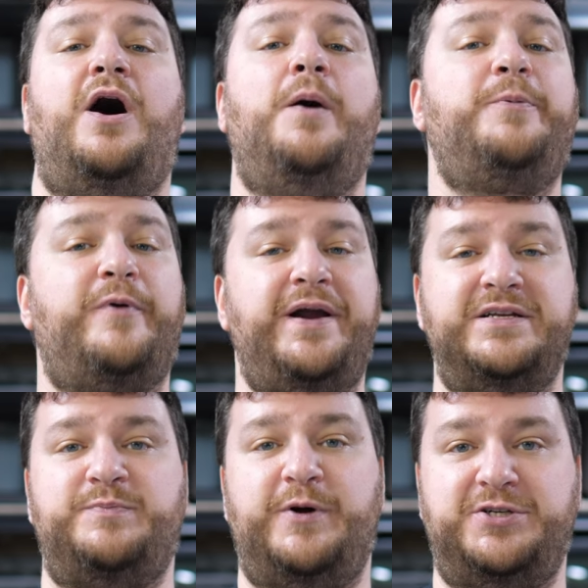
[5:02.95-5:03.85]
upgrade
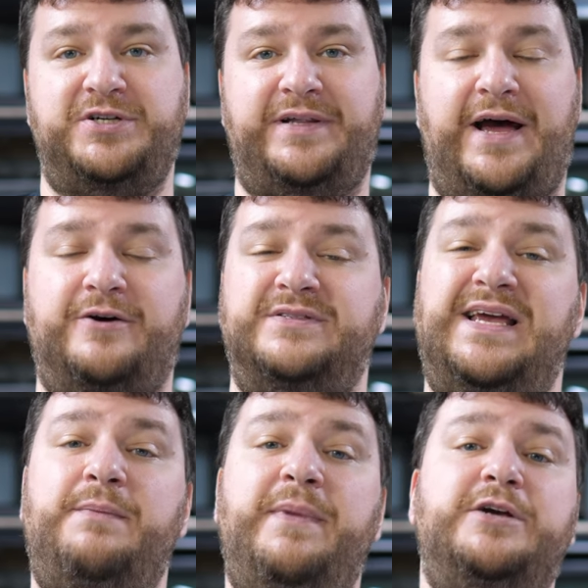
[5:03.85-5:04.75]
as budget allows,
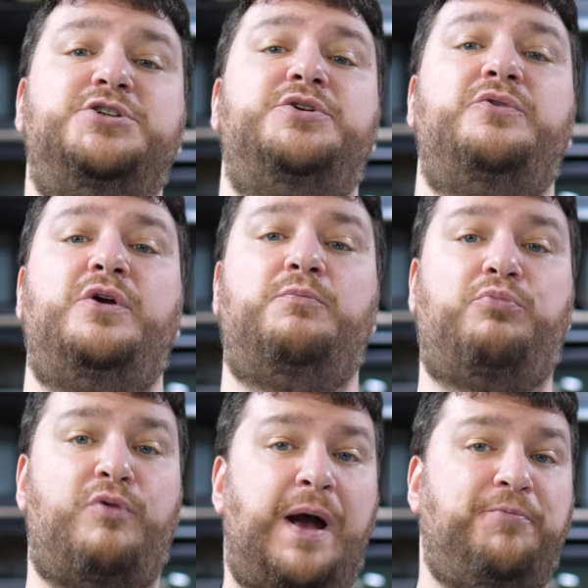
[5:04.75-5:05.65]
and make sure they're
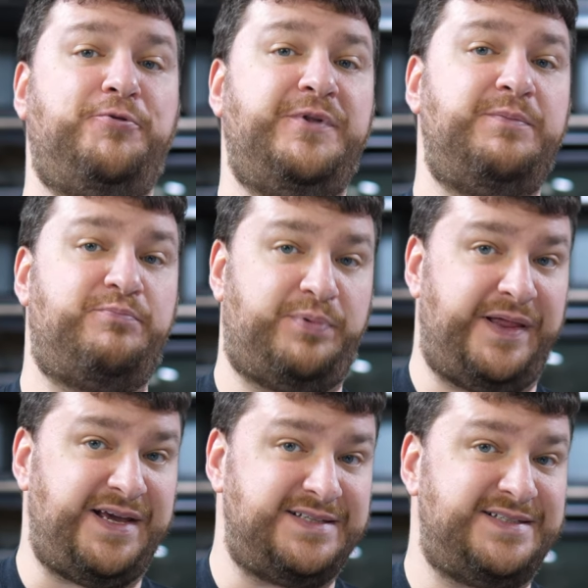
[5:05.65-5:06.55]
properly
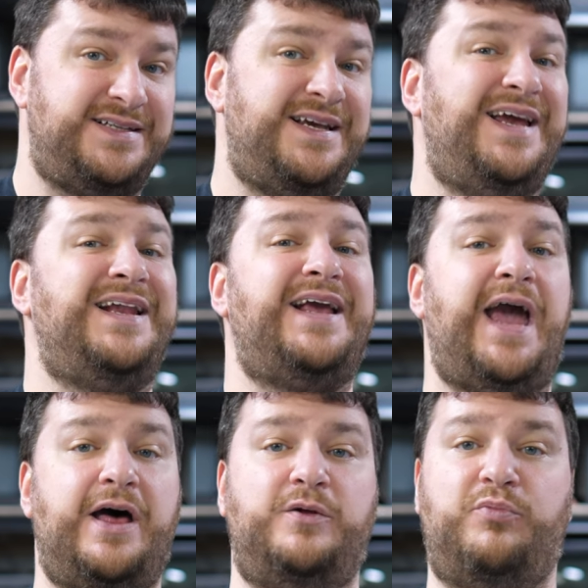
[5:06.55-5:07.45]
placed and
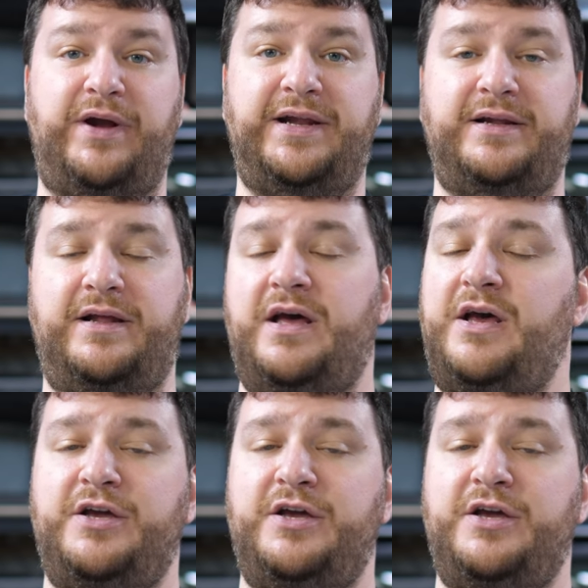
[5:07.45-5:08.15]
calibrated,